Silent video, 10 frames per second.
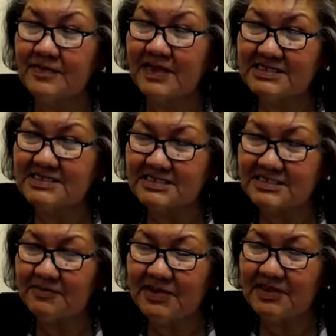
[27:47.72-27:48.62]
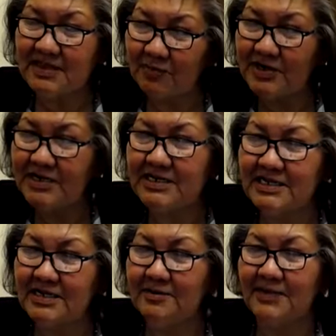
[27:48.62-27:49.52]
That's a, something that we need
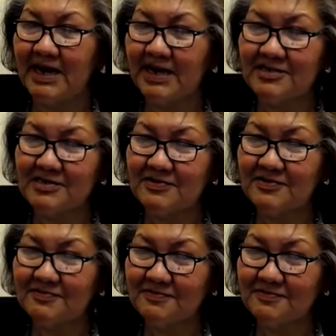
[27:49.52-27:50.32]
to come back to